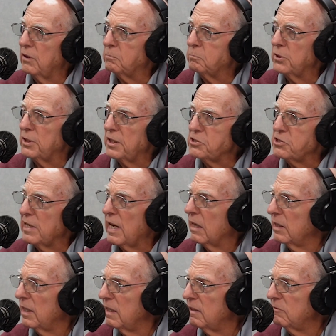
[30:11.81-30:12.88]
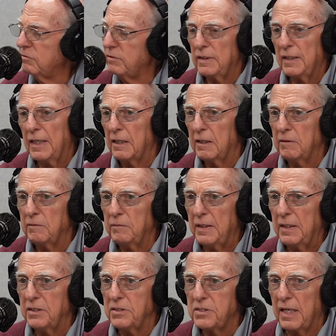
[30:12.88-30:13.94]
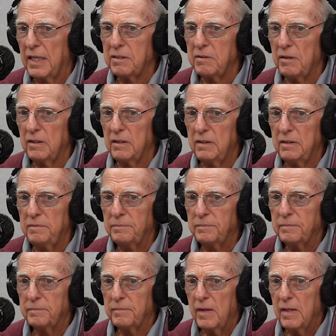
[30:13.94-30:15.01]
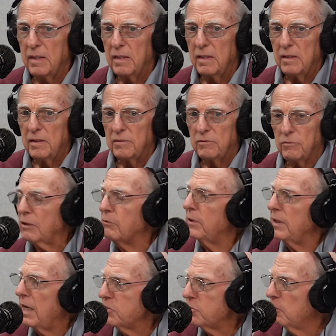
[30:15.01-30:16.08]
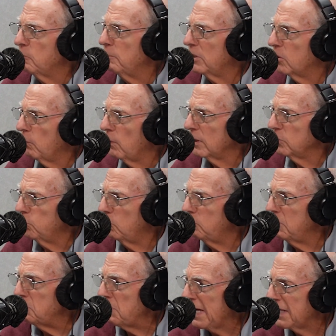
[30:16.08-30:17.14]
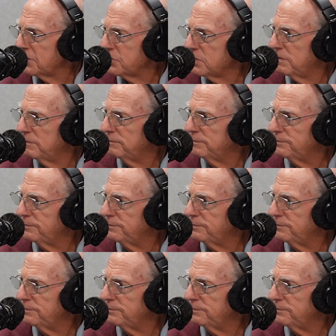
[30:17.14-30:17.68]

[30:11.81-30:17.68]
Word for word: uh, prediction I'll have um, is that uh, recreational marijuana will be passed